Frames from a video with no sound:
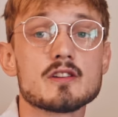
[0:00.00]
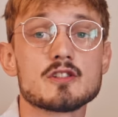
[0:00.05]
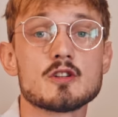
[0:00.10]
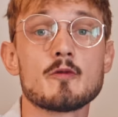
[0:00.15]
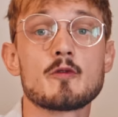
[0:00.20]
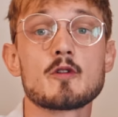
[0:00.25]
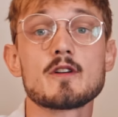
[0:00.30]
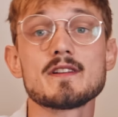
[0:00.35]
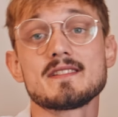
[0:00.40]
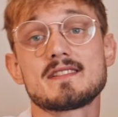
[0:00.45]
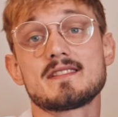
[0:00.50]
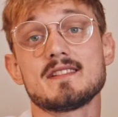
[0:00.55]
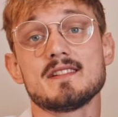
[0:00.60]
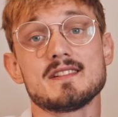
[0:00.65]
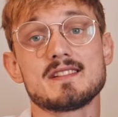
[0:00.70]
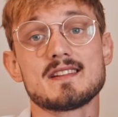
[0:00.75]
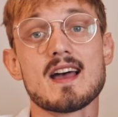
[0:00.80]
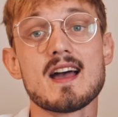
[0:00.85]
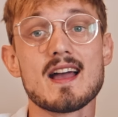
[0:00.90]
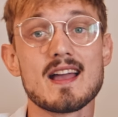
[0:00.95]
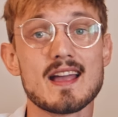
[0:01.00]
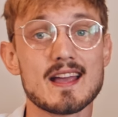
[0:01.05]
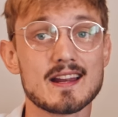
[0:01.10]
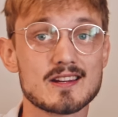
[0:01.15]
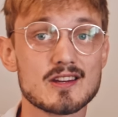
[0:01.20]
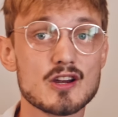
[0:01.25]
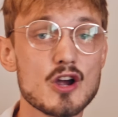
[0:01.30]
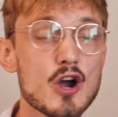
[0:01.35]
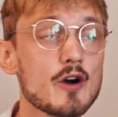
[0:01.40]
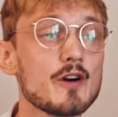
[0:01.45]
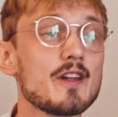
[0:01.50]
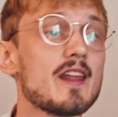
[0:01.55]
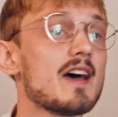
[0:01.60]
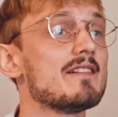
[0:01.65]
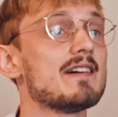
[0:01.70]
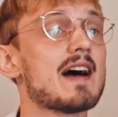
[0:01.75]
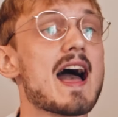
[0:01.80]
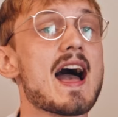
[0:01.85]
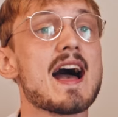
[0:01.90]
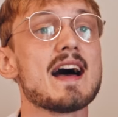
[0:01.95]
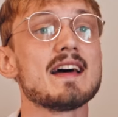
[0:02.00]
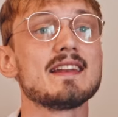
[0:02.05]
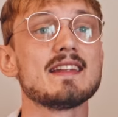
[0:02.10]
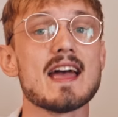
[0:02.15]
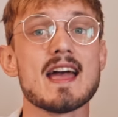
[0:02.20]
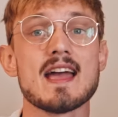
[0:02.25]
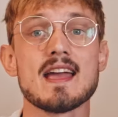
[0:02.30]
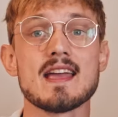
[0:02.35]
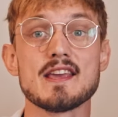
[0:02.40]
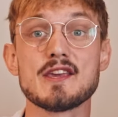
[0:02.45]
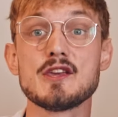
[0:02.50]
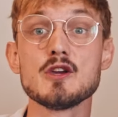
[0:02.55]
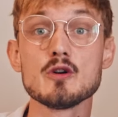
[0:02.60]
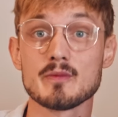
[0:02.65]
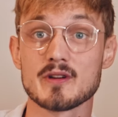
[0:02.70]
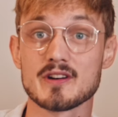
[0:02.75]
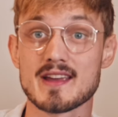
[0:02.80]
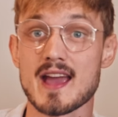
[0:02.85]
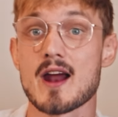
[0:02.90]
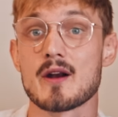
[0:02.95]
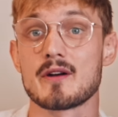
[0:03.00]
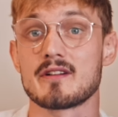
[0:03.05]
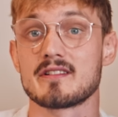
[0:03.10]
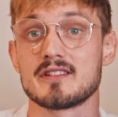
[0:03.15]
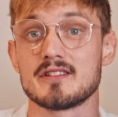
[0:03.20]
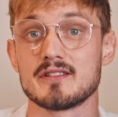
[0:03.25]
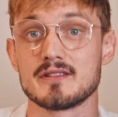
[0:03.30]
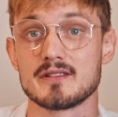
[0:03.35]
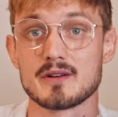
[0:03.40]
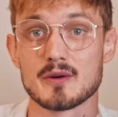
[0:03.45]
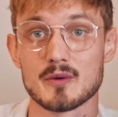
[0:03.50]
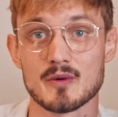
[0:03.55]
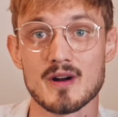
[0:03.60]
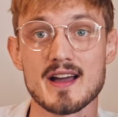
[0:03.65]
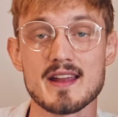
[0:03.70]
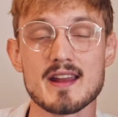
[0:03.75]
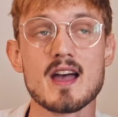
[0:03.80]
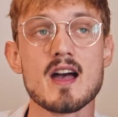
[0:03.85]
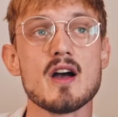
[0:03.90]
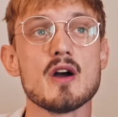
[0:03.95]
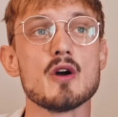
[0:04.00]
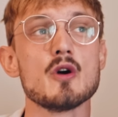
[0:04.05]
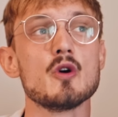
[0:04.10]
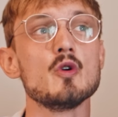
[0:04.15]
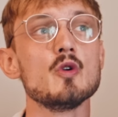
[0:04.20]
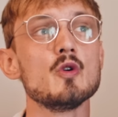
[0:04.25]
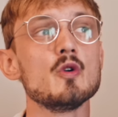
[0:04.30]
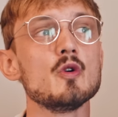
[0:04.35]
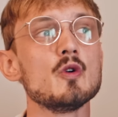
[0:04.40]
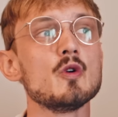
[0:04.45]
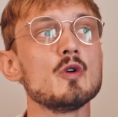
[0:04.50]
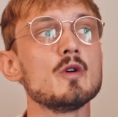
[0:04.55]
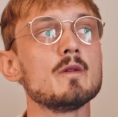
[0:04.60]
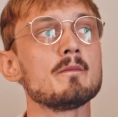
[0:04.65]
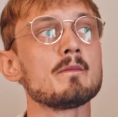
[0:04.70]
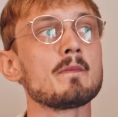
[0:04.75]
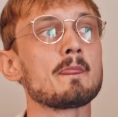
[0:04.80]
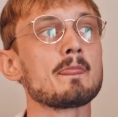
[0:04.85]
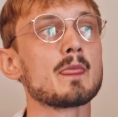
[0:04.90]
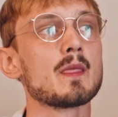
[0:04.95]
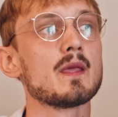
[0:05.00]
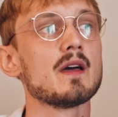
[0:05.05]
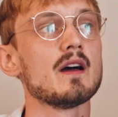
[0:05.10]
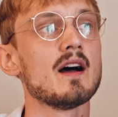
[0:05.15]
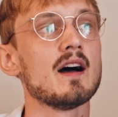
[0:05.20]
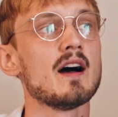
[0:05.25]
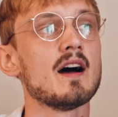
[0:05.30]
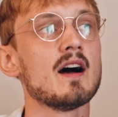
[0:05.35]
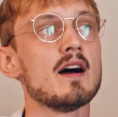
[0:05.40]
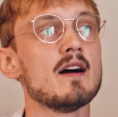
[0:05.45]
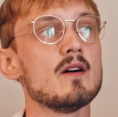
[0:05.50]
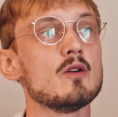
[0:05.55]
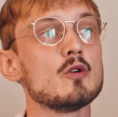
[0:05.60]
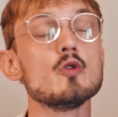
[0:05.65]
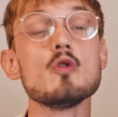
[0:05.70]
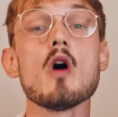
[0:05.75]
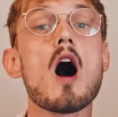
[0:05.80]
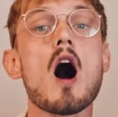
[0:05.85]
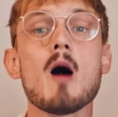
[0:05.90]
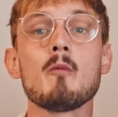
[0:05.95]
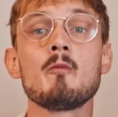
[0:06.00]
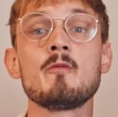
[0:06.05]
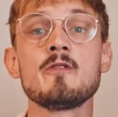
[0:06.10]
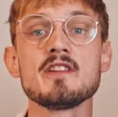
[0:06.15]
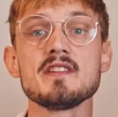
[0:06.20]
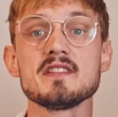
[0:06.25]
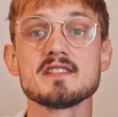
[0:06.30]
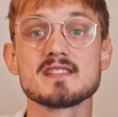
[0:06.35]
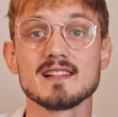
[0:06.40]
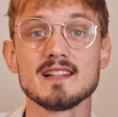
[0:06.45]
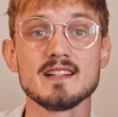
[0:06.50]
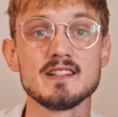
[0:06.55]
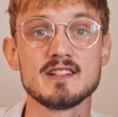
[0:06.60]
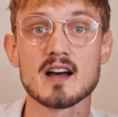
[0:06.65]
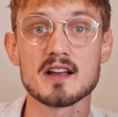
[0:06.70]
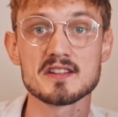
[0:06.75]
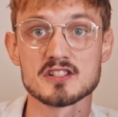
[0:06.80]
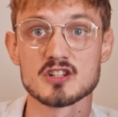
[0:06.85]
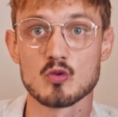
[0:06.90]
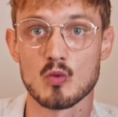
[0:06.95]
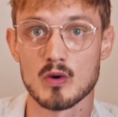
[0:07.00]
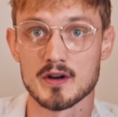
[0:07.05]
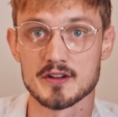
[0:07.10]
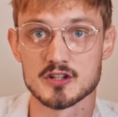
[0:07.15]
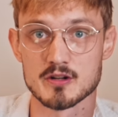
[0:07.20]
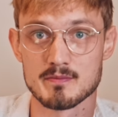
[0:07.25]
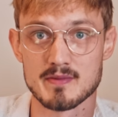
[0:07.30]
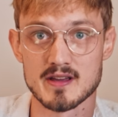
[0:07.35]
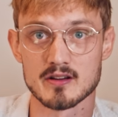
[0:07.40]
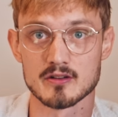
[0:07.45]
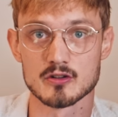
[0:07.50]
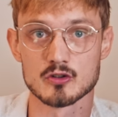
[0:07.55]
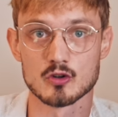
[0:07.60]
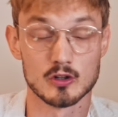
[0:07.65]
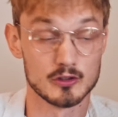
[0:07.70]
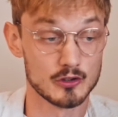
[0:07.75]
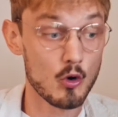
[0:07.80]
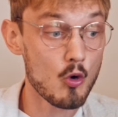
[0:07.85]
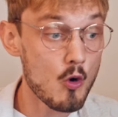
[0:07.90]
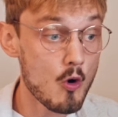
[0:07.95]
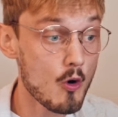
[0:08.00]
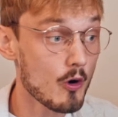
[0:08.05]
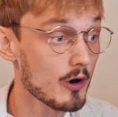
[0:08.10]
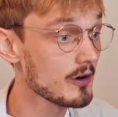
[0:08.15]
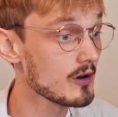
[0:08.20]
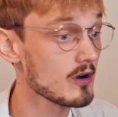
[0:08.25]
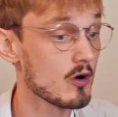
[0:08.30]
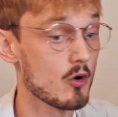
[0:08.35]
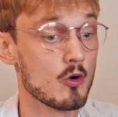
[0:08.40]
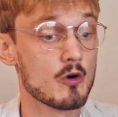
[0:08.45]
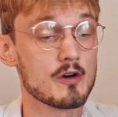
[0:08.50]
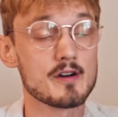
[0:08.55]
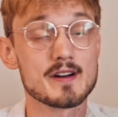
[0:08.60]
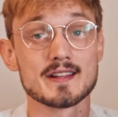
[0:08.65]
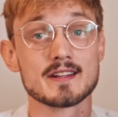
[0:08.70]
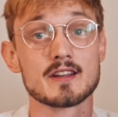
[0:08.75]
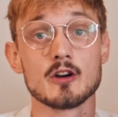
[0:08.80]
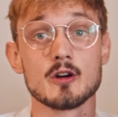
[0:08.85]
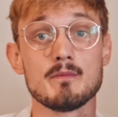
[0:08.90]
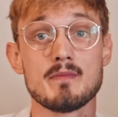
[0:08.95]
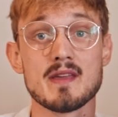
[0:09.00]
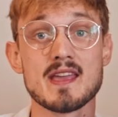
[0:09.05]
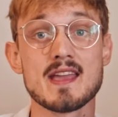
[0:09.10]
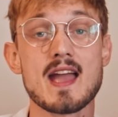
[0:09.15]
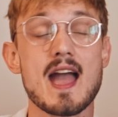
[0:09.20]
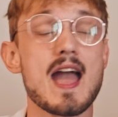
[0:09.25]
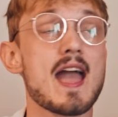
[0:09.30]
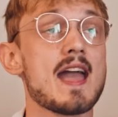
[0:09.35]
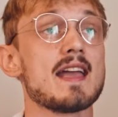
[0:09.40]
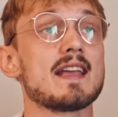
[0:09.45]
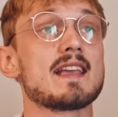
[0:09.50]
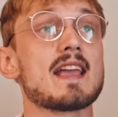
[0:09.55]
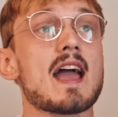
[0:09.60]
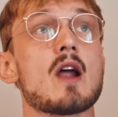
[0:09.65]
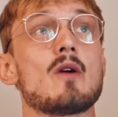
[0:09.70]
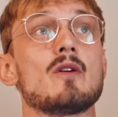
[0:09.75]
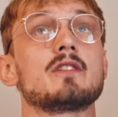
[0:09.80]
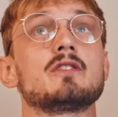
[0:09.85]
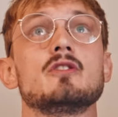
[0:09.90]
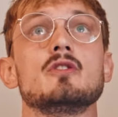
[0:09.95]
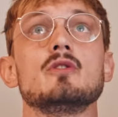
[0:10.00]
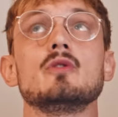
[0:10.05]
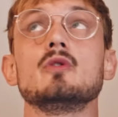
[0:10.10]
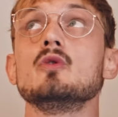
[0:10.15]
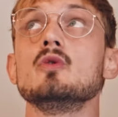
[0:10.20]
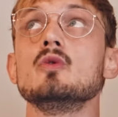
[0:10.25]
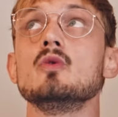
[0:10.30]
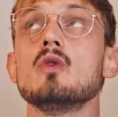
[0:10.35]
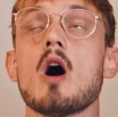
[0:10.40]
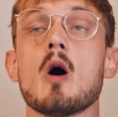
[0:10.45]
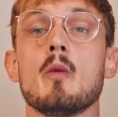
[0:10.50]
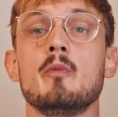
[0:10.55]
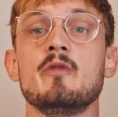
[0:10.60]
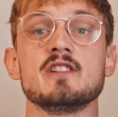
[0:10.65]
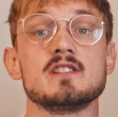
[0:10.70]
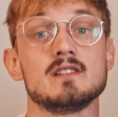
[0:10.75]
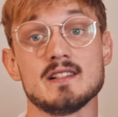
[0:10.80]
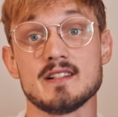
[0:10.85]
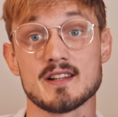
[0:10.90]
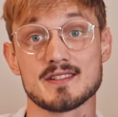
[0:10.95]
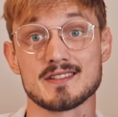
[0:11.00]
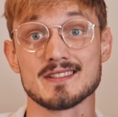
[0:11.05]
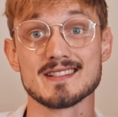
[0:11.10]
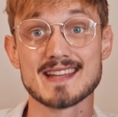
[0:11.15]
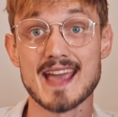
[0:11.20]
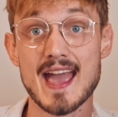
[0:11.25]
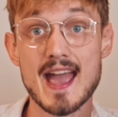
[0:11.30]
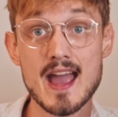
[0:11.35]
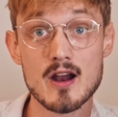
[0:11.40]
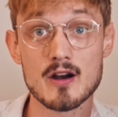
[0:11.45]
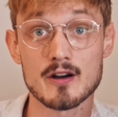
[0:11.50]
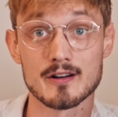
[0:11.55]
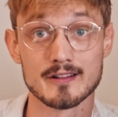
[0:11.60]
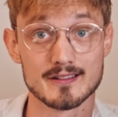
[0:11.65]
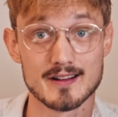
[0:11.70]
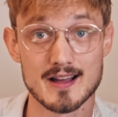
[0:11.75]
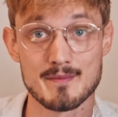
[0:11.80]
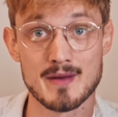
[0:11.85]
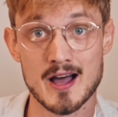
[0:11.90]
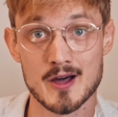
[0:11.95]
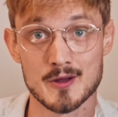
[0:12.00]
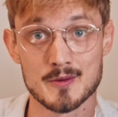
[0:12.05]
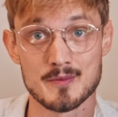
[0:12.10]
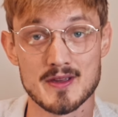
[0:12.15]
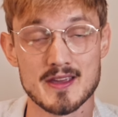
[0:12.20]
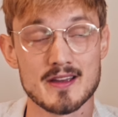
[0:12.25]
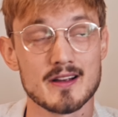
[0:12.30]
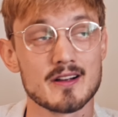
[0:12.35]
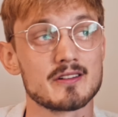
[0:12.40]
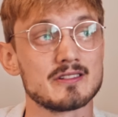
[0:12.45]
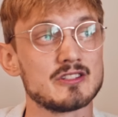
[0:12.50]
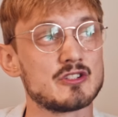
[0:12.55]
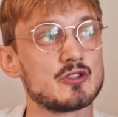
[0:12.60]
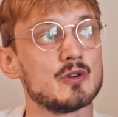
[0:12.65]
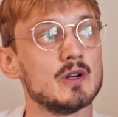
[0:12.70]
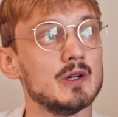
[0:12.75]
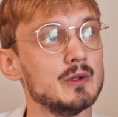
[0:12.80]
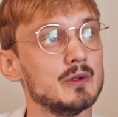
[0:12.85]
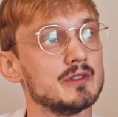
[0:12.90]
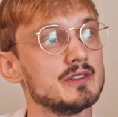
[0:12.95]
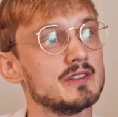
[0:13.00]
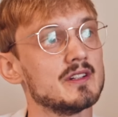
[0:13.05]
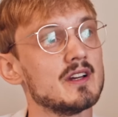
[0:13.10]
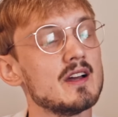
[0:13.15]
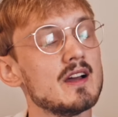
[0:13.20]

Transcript: So for instance, it could have had a human character, right? Who obviously doesn't want to be controlled, or it could be a character who obviously doesn't care about being controlled.